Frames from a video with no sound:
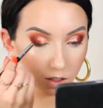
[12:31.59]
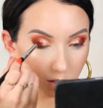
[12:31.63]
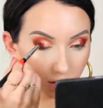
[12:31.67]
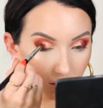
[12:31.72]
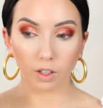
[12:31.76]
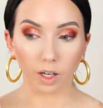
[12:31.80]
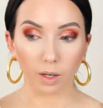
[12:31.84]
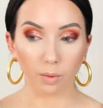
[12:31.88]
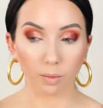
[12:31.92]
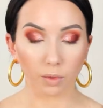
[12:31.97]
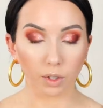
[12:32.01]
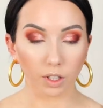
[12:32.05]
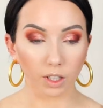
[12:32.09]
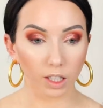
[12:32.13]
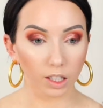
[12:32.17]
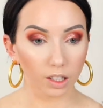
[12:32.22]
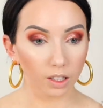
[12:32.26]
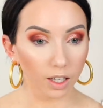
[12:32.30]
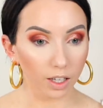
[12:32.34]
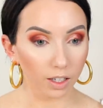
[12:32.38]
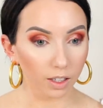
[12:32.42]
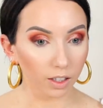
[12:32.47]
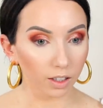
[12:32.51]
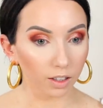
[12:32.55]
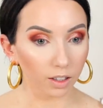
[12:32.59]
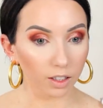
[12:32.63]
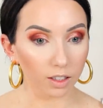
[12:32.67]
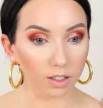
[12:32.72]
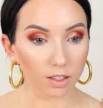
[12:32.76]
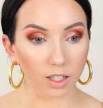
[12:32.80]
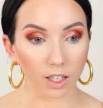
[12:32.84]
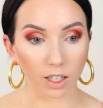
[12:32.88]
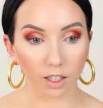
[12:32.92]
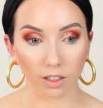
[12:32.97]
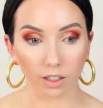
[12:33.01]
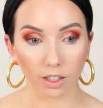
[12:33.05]
Okay, I'm really liking this
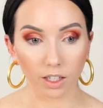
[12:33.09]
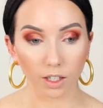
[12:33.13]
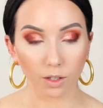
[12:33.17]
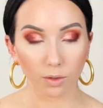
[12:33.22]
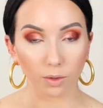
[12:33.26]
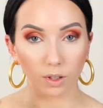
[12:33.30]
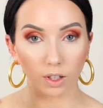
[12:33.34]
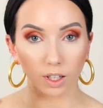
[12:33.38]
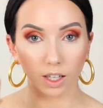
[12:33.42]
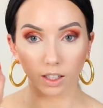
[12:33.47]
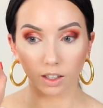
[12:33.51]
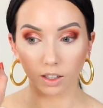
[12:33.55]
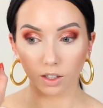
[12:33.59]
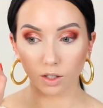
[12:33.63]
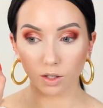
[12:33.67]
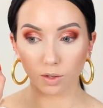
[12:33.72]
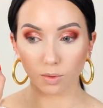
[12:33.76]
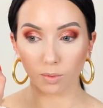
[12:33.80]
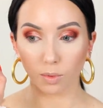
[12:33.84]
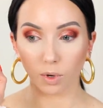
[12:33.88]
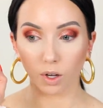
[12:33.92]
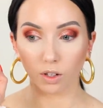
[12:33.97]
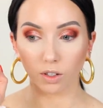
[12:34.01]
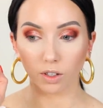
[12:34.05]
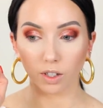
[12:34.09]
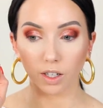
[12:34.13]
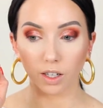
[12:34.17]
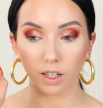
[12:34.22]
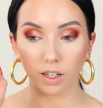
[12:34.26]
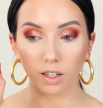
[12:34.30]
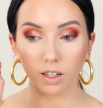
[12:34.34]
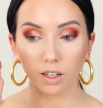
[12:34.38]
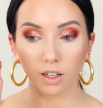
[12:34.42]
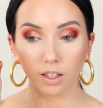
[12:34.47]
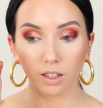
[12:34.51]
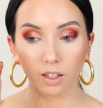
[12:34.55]
technique with like the
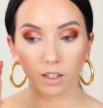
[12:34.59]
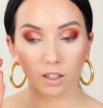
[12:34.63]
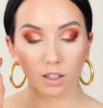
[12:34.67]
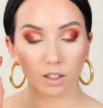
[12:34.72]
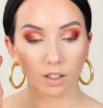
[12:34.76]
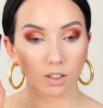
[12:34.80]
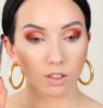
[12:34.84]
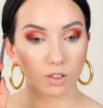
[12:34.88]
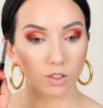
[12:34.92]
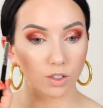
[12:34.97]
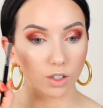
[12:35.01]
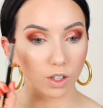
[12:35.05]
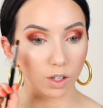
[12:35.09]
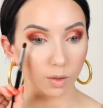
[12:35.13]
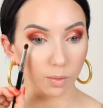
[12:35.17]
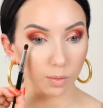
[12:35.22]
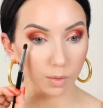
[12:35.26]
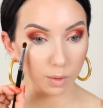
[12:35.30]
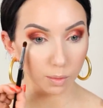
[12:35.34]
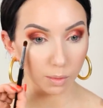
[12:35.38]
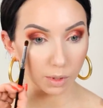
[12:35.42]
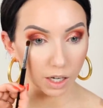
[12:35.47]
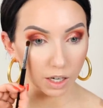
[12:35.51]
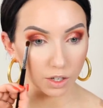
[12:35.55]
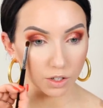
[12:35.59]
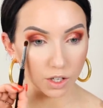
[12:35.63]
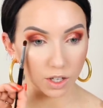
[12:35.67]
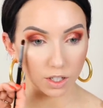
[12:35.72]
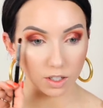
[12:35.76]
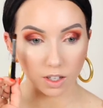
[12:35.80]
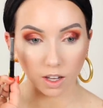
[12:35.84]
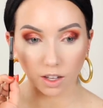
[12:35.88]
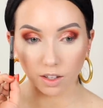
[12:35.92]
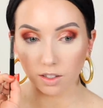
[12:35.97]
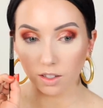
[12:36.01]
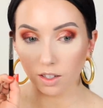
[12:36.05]
smaller domed brush. I
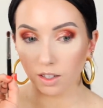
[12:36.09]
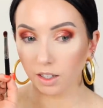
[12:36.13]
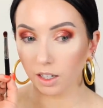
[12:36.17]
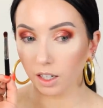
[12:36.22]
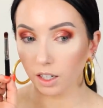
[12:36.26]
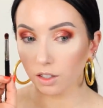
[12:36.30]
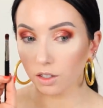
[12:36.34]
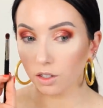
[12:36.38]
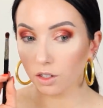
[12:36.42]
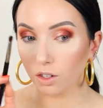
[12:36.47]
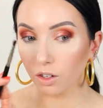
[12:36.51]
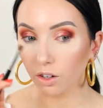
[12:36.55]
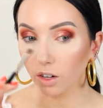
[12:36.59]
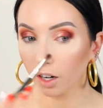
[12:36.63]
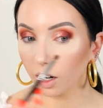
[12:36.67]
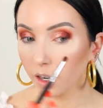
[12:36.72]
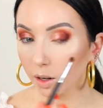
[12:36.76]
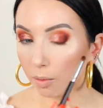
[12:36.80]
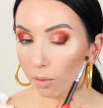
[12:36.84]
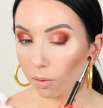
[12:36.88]
saw this on Instagram.